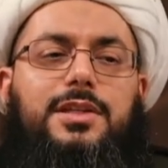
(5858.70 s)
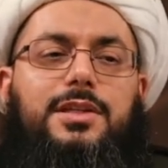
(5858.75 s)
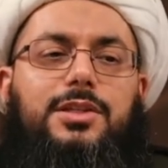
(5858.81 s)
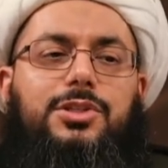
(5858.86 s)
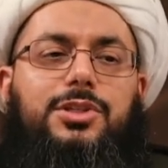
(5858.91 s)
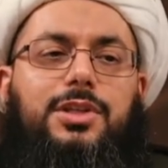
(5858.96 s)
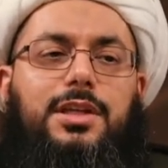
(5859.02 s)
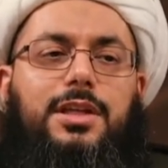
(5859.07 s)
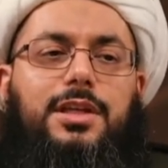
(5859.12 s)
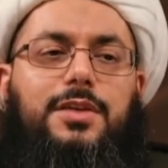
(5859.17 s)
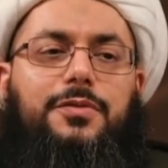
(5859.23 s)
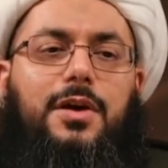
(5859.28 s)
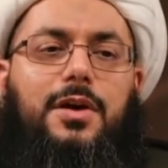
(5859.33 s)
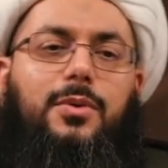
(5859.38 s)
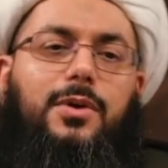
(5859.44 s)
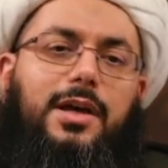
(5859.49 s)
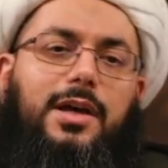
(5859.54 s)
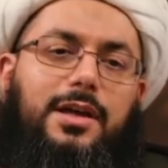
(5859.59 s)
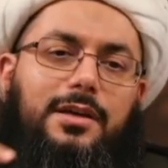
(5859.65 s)
till he
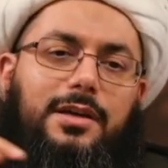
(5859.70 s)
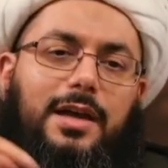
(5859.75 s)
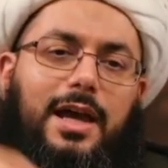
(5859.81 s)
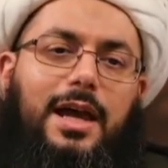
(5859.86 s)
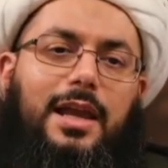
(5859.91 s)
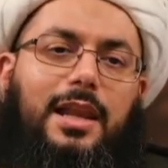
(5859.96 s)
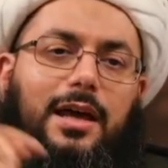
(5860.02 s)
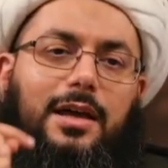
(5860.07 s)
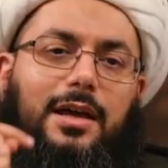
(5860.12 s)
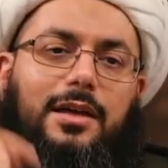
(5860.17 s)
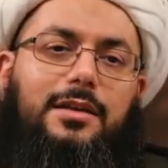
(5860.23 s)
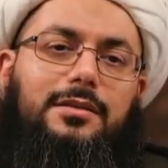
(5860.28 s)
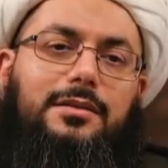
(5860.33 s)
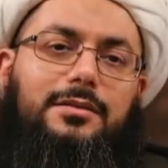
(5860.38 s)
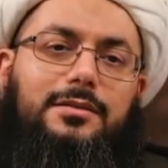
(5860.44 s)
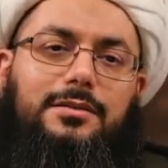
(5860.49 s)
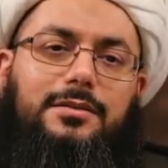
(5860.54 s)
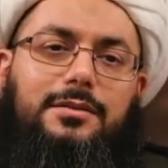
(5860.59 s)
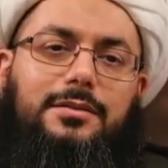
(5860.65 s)
himself, peace be upon
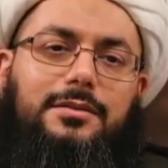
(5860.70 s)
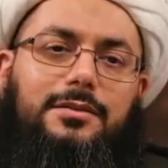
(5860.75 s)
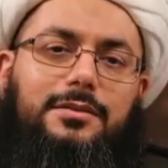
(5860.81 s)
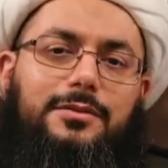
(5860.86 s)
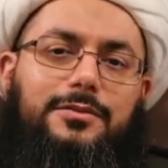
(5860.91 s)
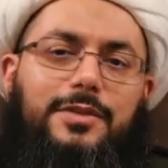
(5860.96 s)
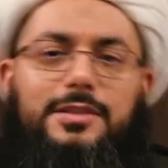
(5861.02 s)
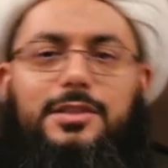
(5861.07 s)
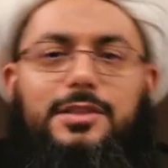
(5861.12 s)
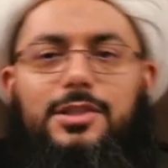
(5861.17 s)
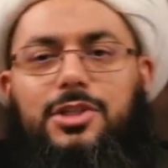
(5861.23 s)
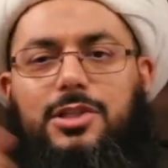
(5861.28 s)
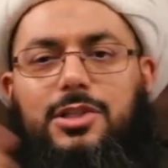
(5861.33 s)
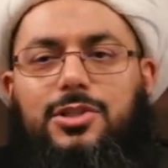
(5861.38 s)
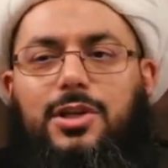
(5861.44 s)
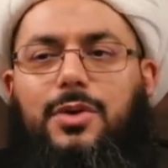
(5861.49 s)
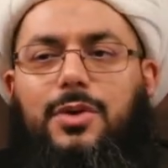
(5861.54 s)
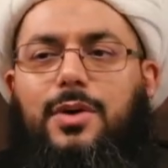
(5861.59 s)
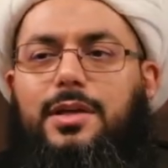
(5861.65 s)
him, stood up
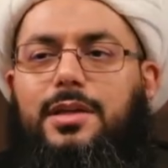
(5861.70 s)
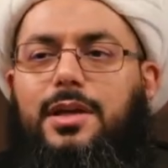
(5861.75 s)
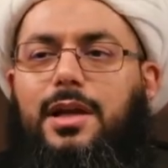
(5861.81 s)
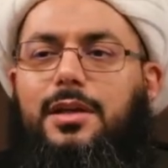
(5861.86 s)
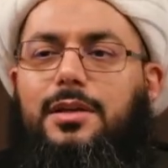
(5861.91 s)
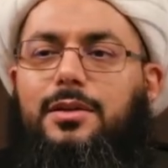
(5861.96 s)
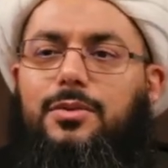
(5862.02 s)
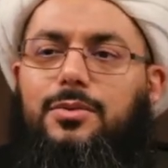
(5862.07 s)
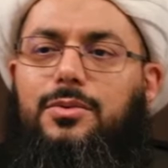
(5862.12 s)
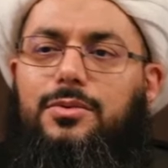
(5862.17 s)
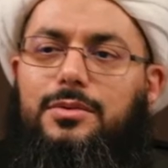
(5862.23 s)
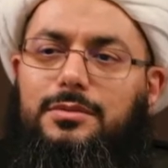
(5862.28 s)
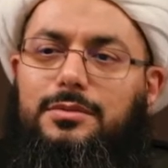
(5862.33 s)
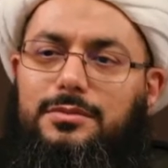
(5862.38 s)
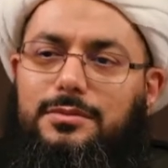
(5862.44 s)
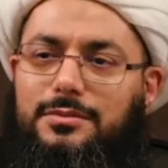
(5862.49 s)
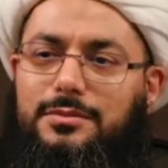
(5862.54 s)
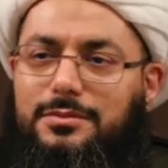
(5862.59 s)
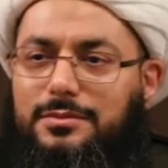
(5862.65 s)
and shaved his
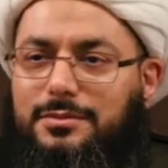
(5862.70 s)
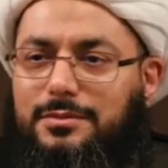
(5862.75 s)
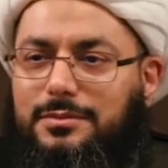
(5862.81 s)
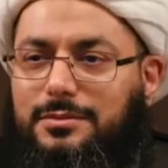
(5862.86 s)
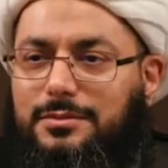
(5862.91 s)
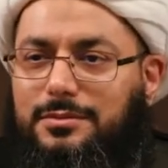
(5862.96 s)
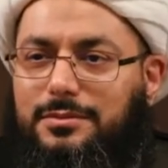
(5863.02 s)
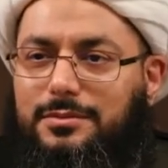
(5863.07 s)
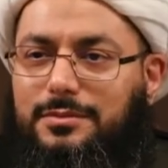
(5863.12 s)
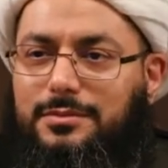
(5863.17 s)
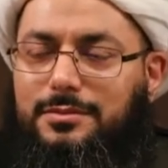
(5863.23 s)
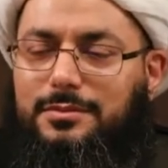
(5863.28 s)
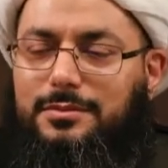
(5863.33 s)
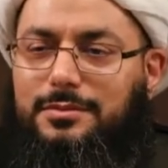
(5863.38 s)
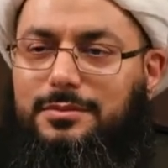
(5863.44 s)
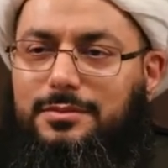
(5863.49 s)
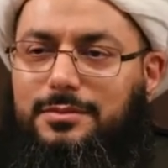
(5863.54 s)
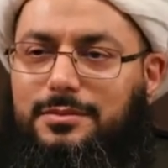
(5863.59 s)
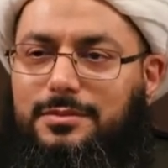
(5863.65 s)
head, and then
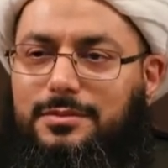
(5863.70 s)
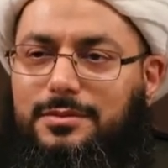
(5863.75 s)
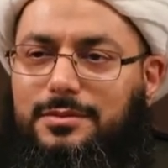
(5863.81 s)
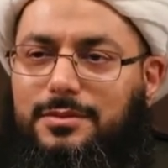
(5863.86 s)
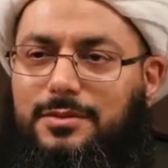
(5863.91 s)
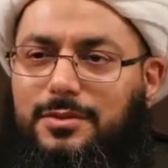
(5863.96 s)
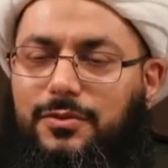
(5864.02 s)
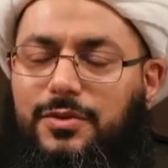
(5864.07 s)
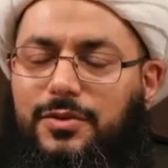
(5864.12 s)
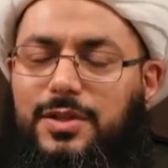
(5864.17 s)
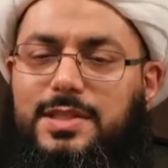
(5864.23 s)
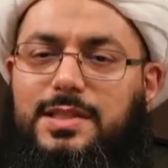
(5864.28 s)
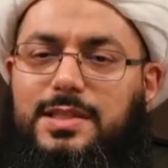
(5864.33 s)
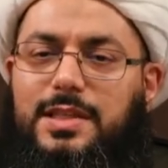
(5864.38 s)
they followed suit.